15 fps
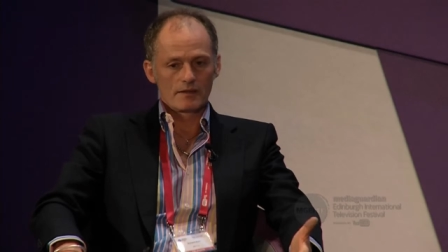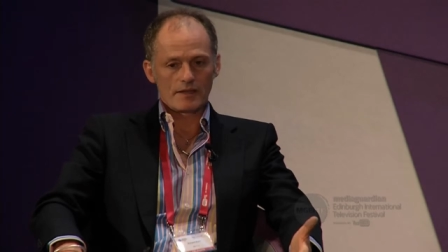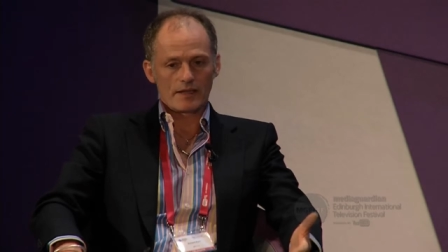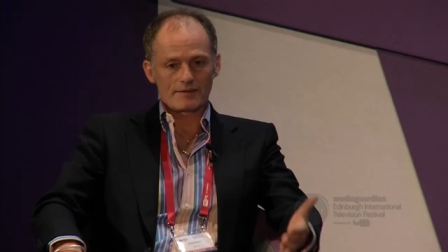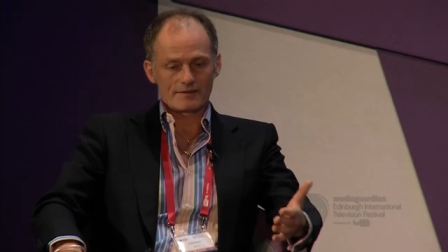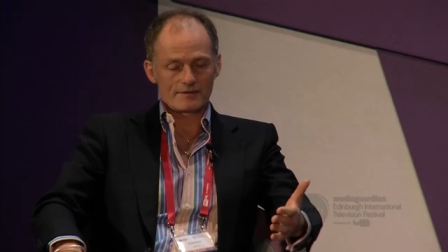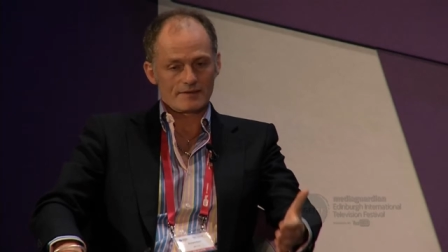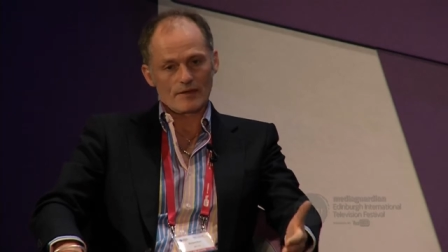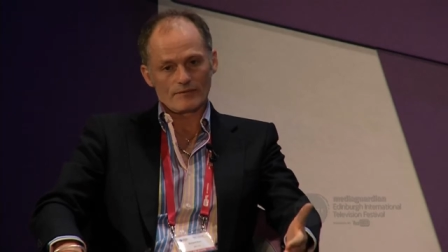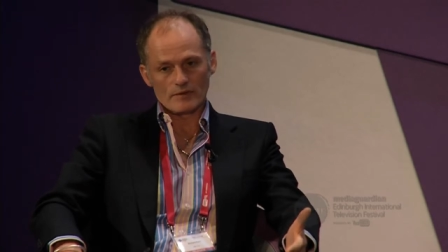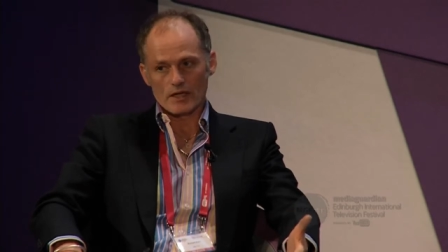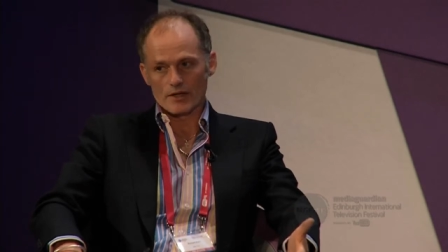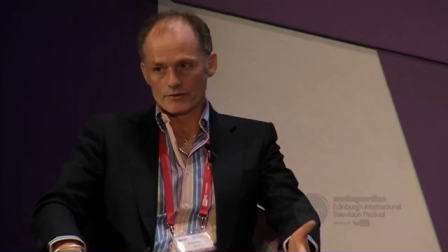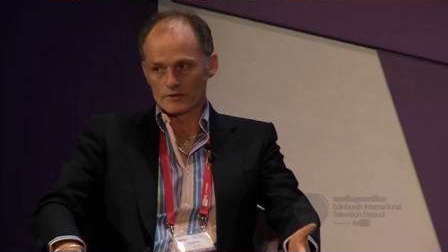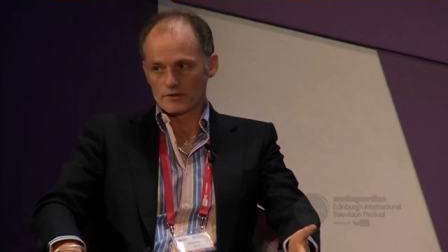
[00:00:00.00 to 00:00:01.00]
That's
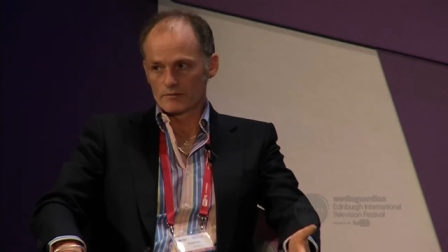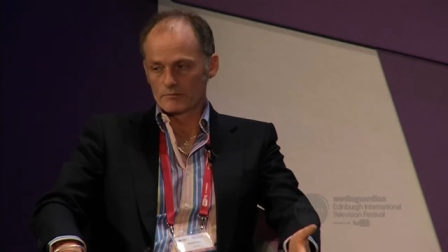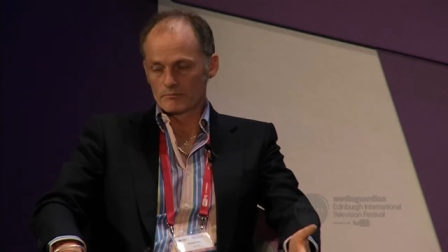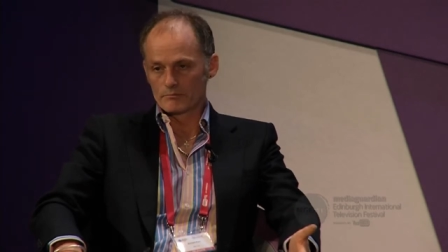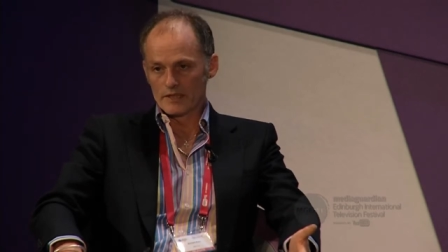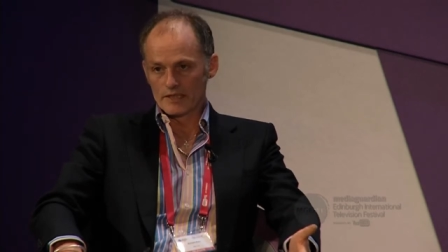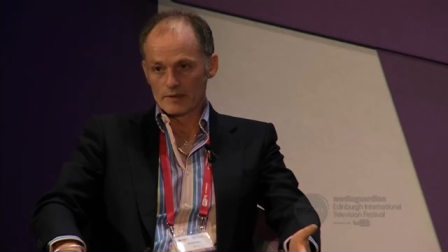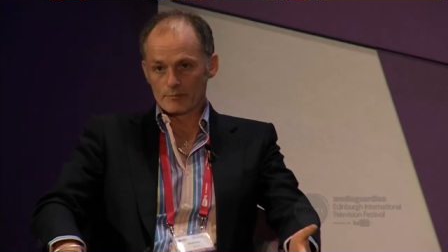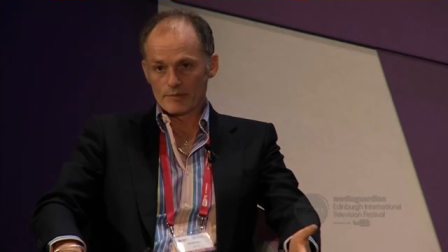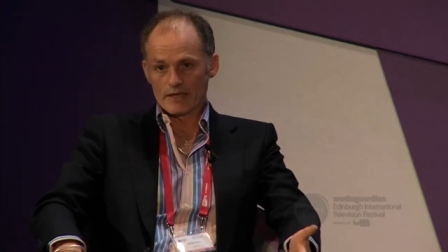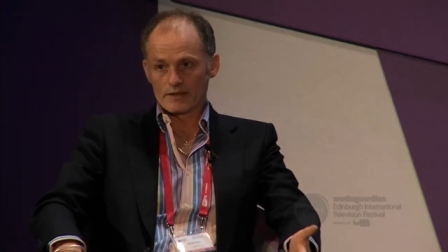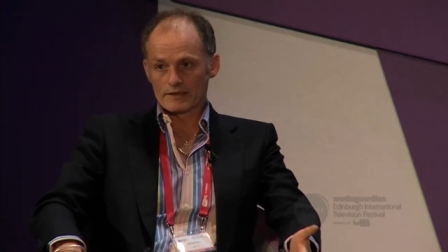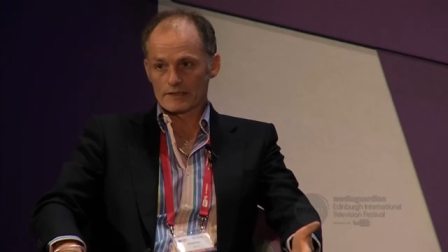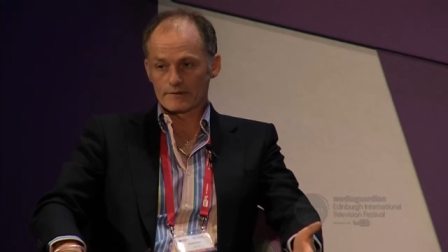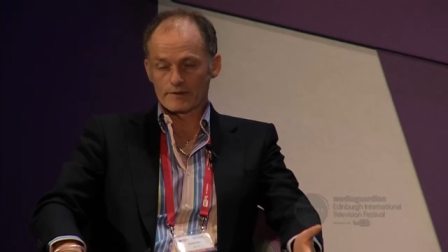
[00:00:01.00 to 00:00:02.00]
700 million
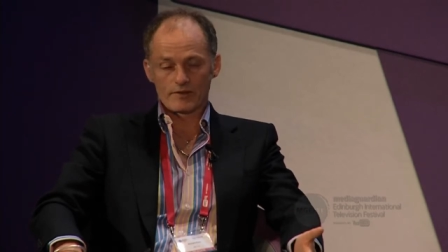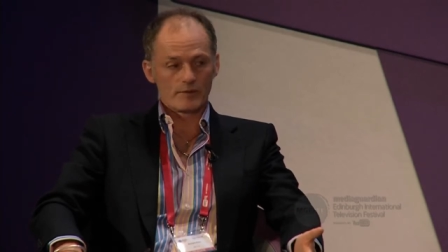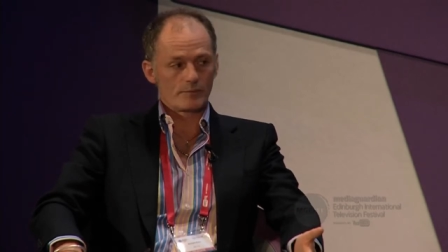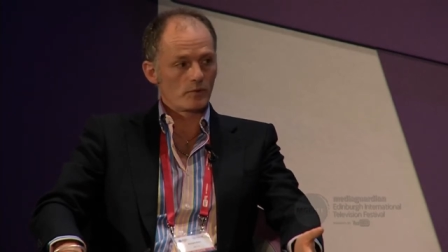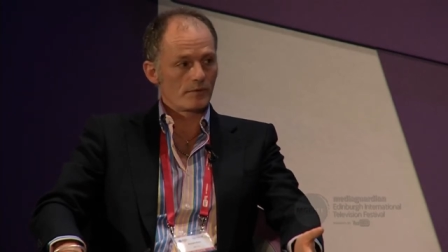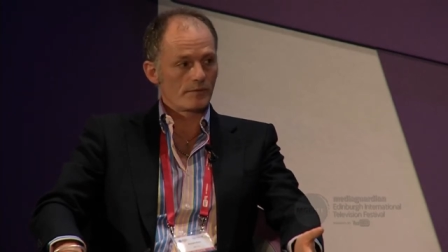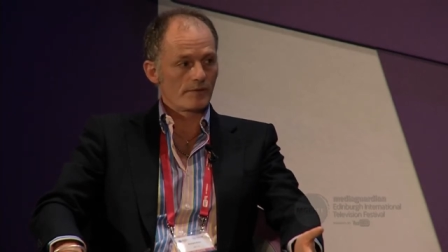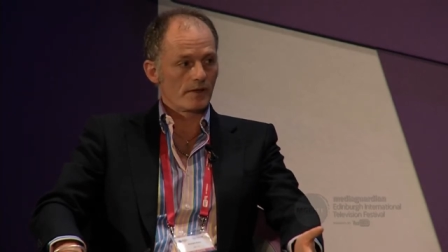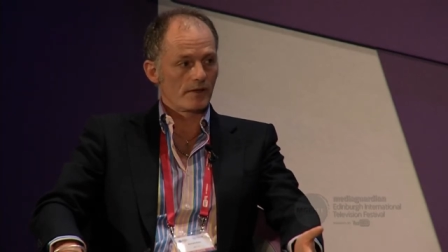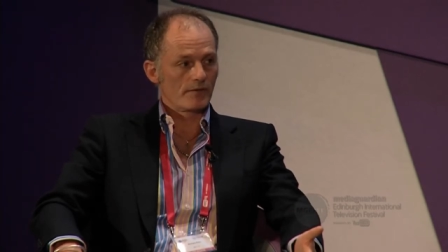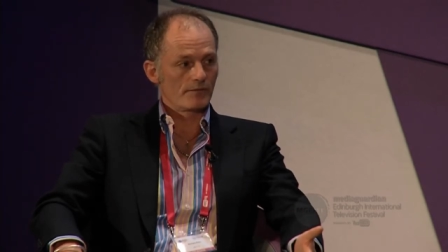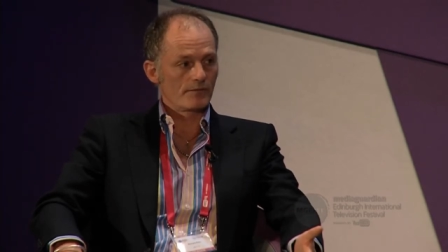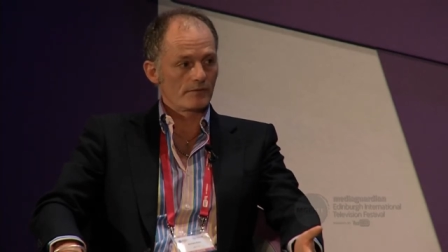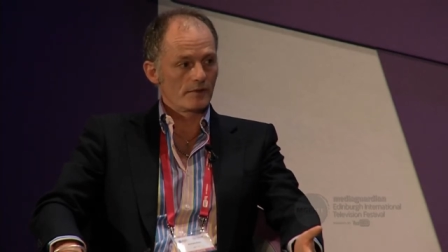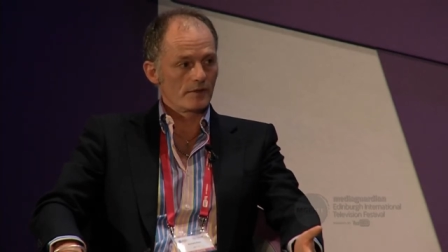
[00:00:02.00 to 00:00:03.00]
pounds out of a
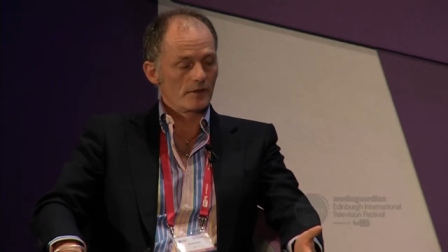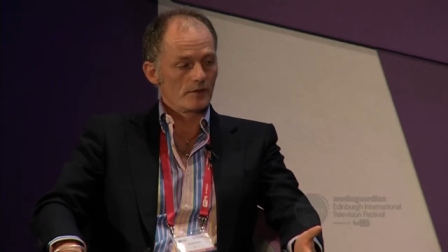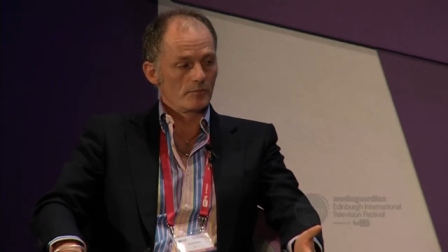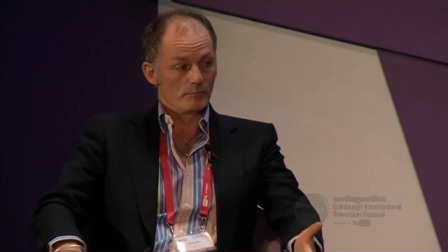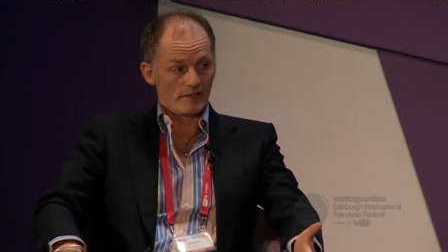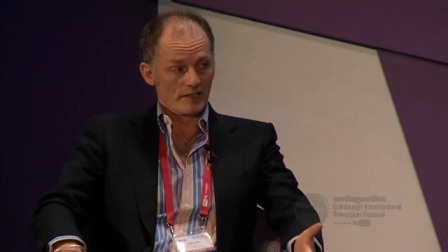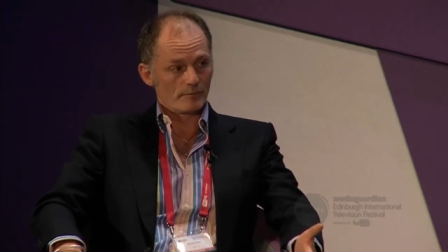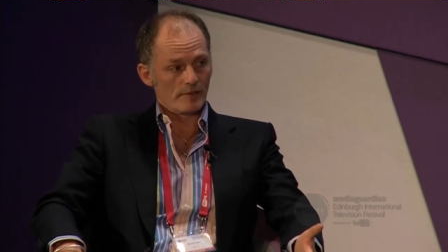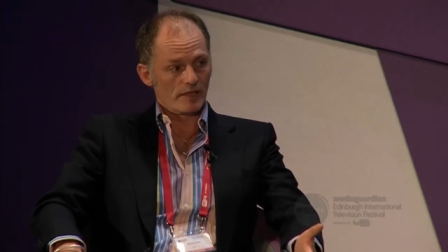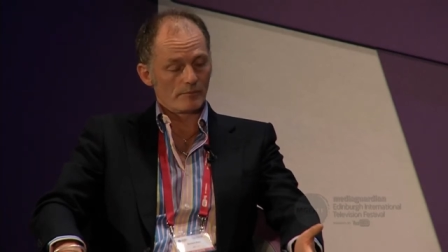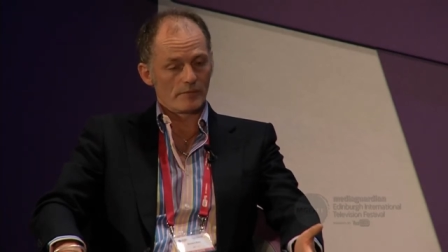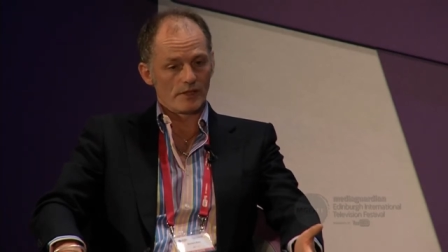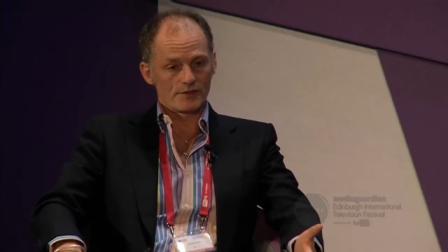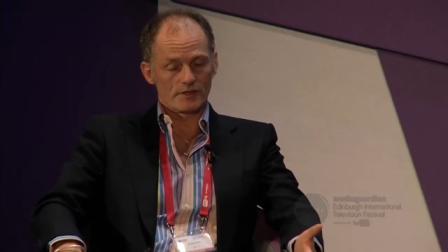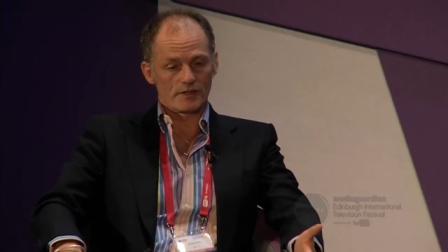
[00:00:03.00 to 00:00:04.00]
3.5 billion
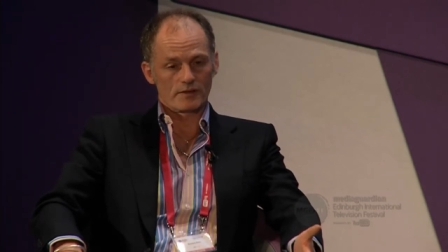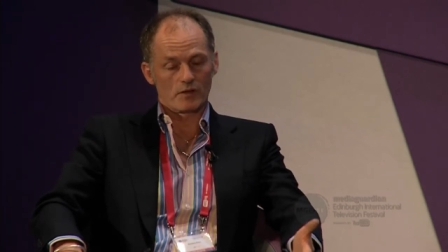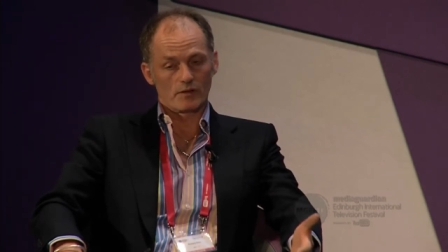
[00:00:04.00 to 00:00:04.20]
pound budget.